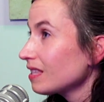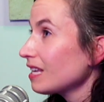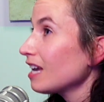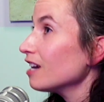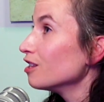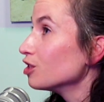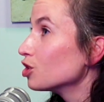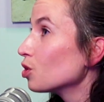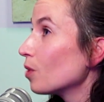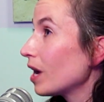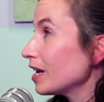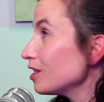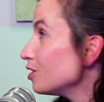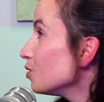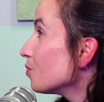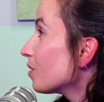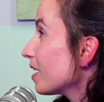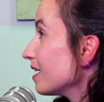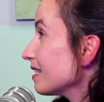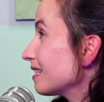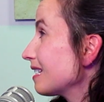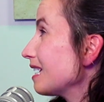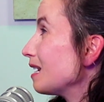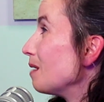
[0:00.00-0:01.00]
And so, as you
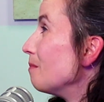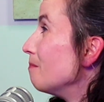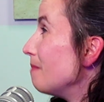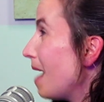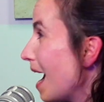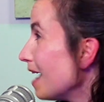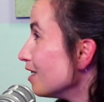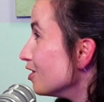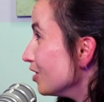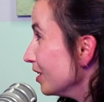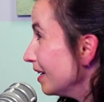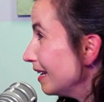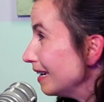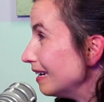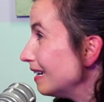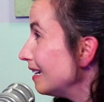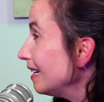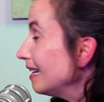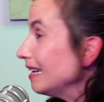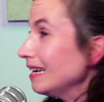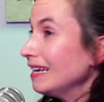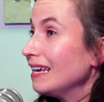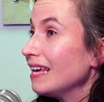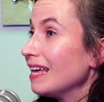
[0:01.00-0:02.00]
guys can imagine,
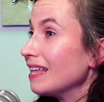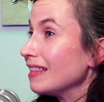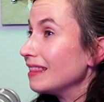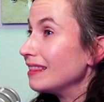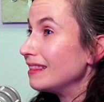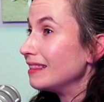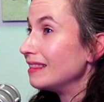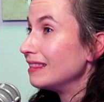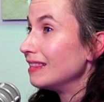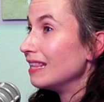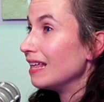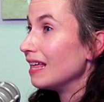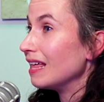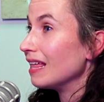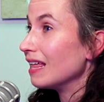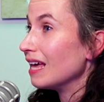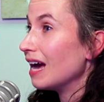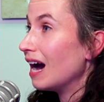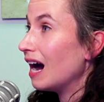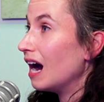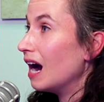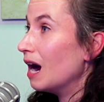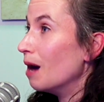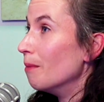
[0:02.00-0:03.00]

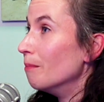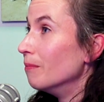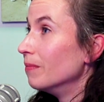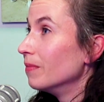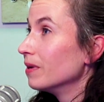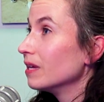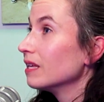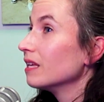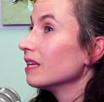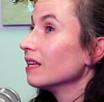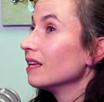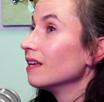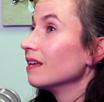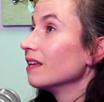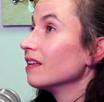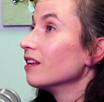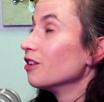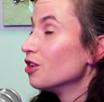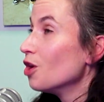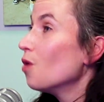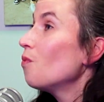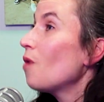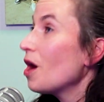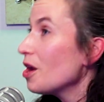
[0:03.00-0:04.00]

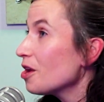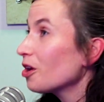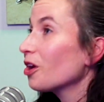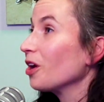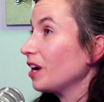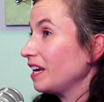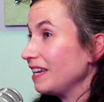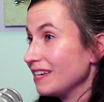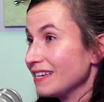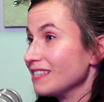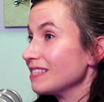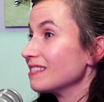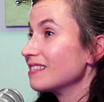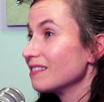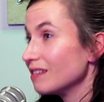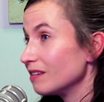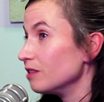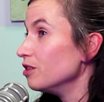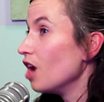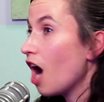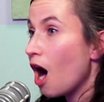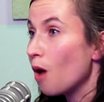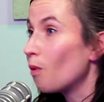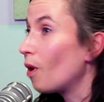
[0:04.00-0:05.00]
no wonder he is
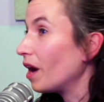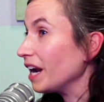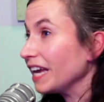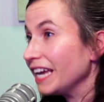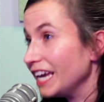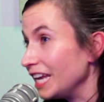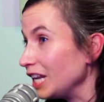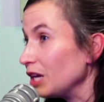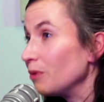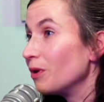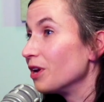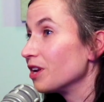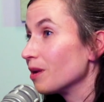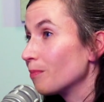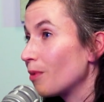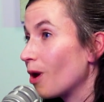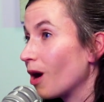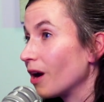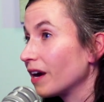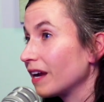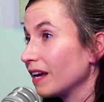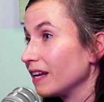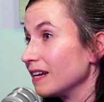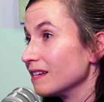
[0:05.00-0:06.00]
not wanting anyone to
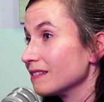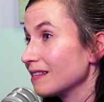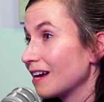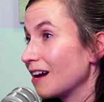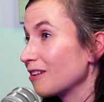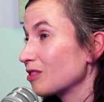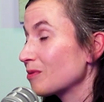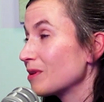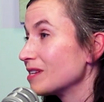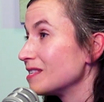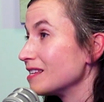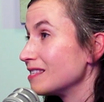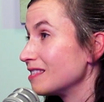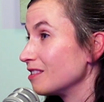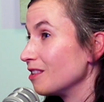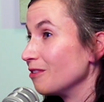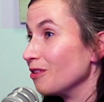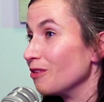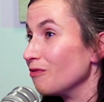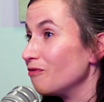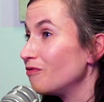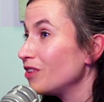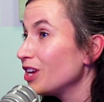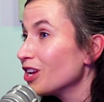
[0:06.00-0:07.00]
park in his house, because it's
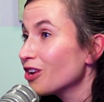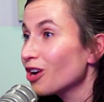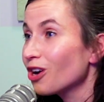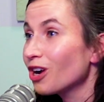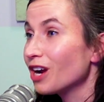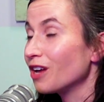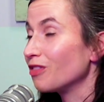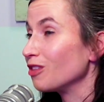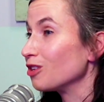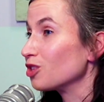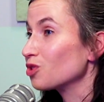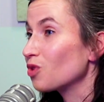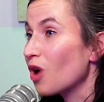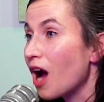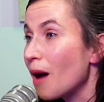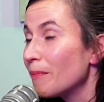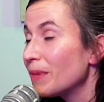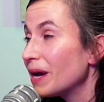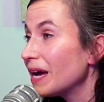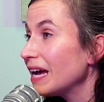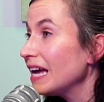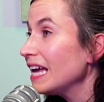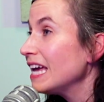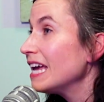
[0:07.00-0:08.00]
the fear and the
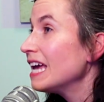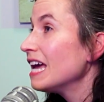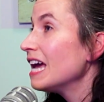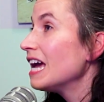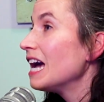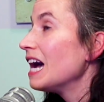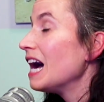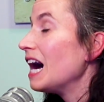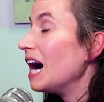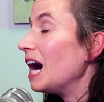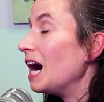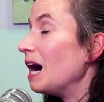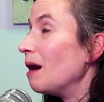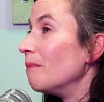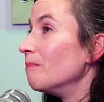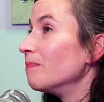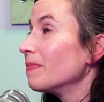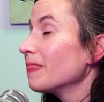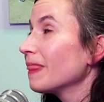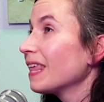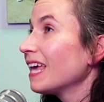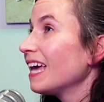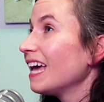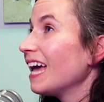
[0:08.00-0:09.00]
trauma.
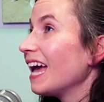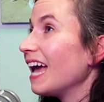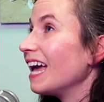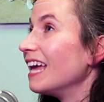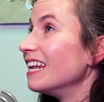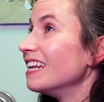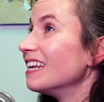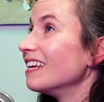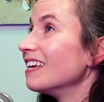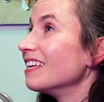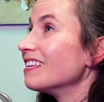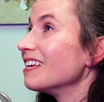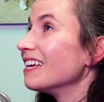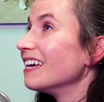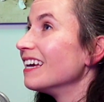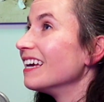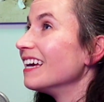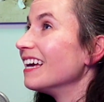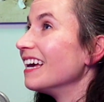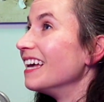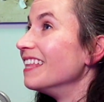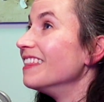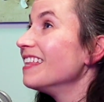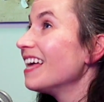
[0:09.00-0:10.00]
And
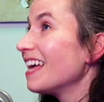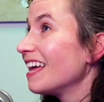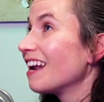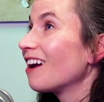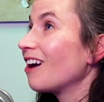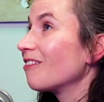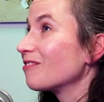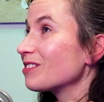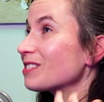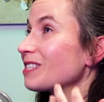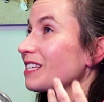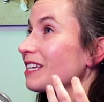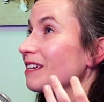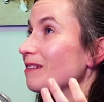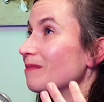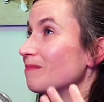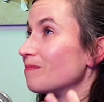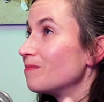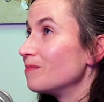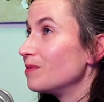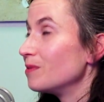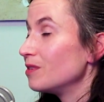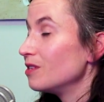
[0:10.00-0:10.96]
then obviously